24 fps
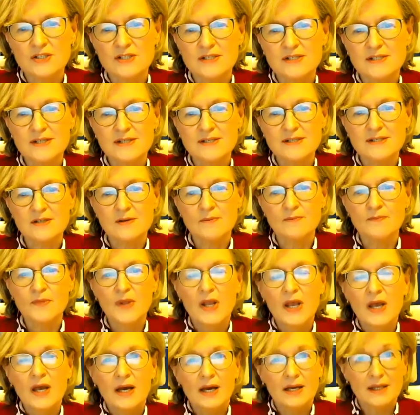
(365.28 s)
system.
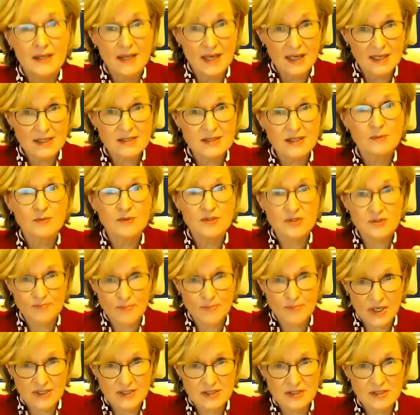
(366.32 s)
And yes, I was
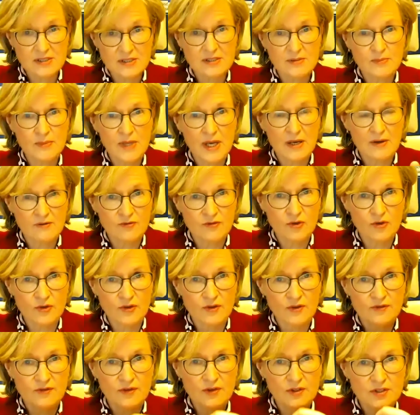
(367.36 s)
present for the
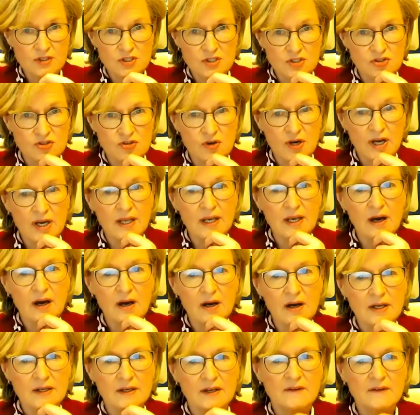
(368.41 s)
first
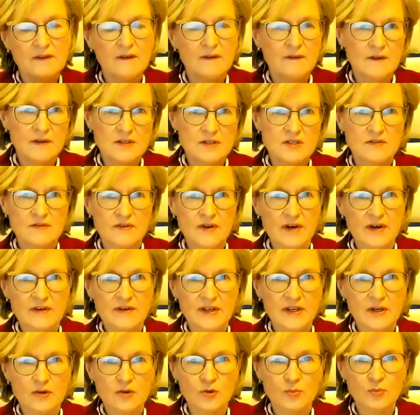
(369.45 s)
trialogue, and I think there's a very
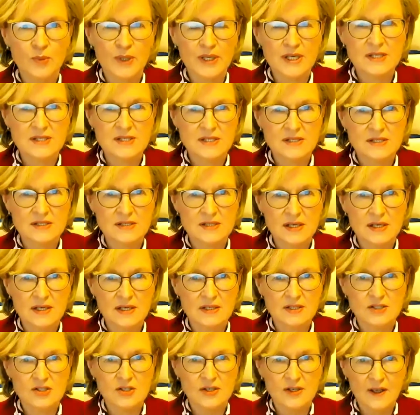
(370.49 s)
good basis
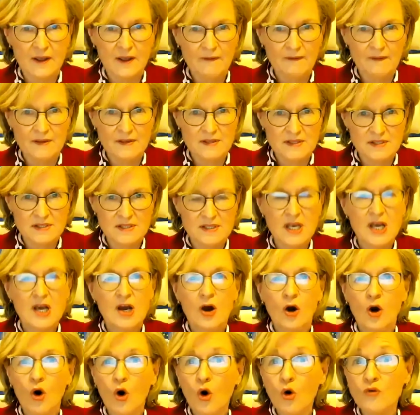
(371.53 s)
to get this
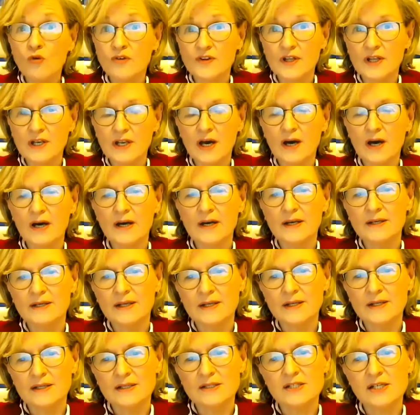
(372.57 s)
over the line
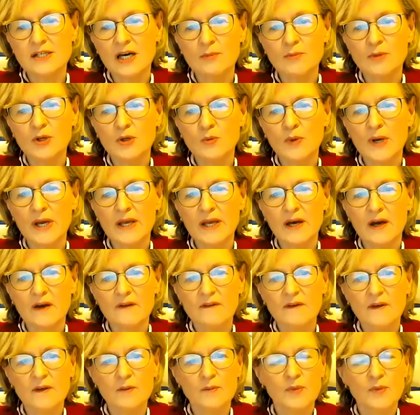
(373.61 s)
in a timely way. I
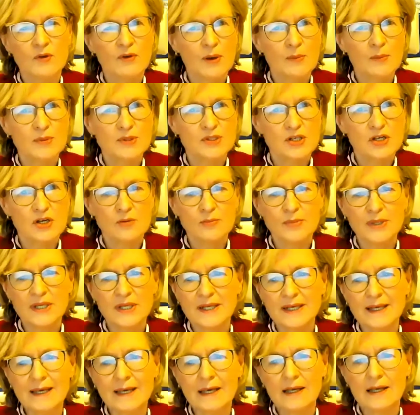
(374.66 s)
think the rapporteur, Billy
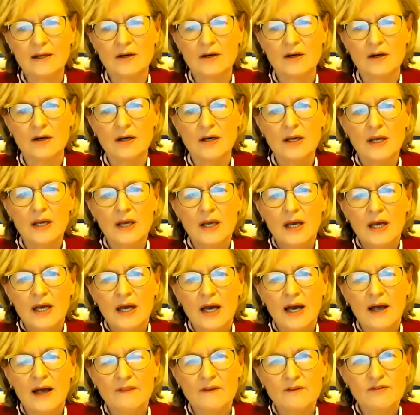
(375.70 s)
Kelleher,
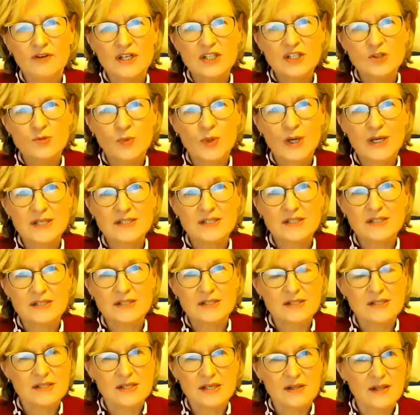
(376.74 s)
and the French
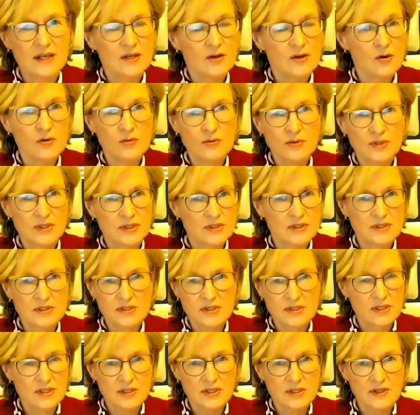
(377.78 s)
presidency, they know that
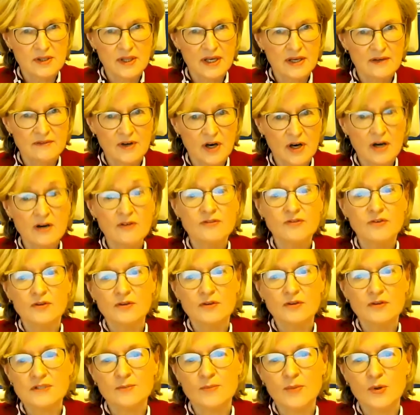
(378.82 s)
they have our
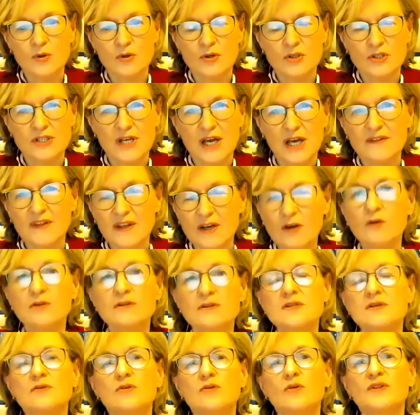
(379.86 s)
full support. They
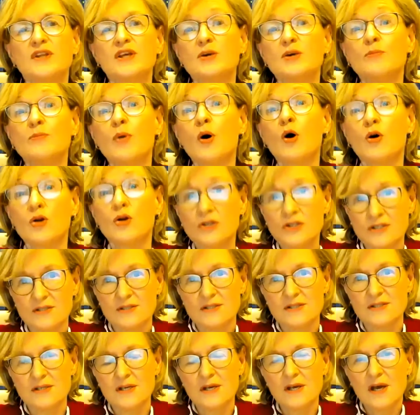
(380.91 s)
also know the
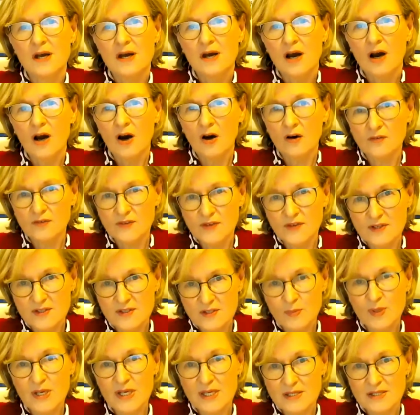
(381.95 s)
importance of this
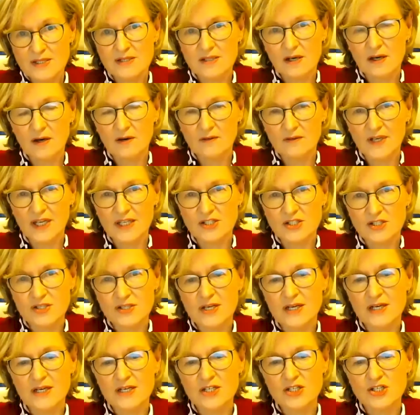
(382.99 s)
piece of
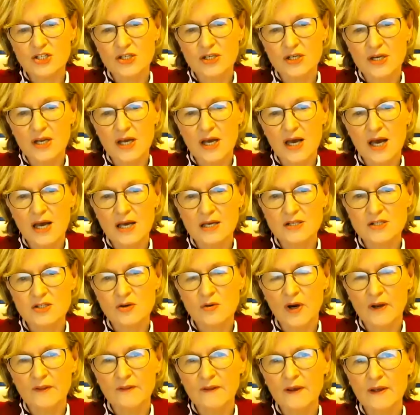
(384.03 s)
legislation. So
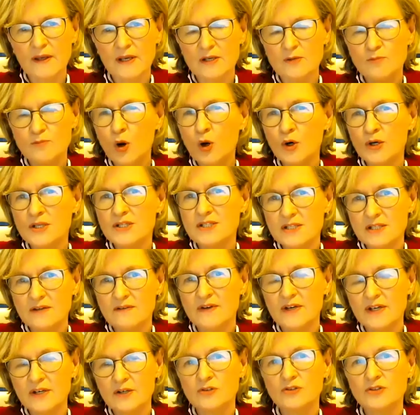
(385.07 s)
I think it points in a
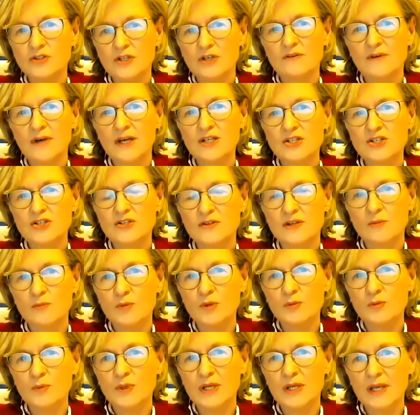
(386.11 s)
very good direction that
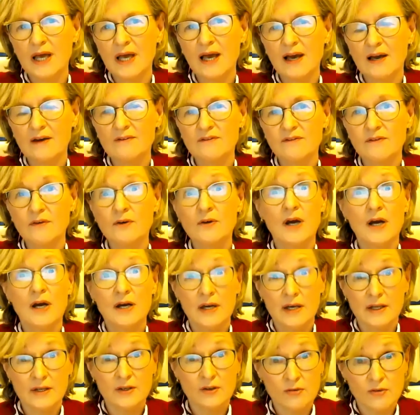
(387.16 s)
we will have
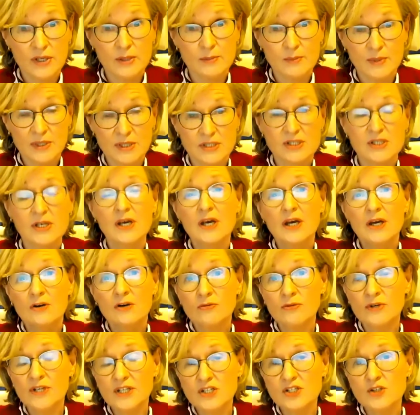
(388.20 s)
an agreement
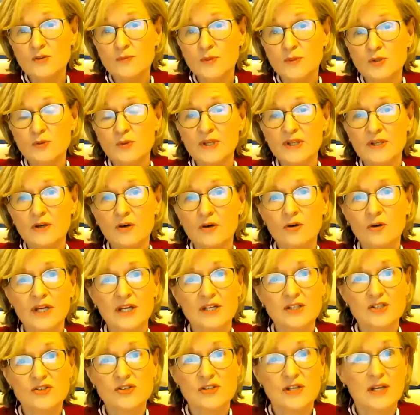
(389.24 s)
reached between the
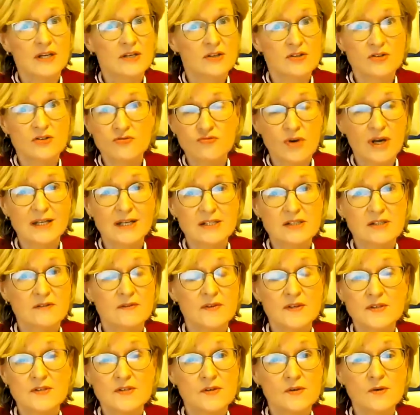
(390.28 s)
co-legislators
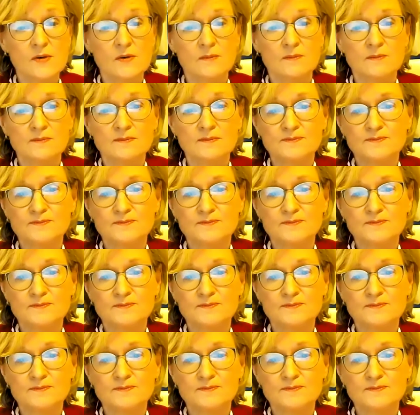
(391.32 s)
relatively soon.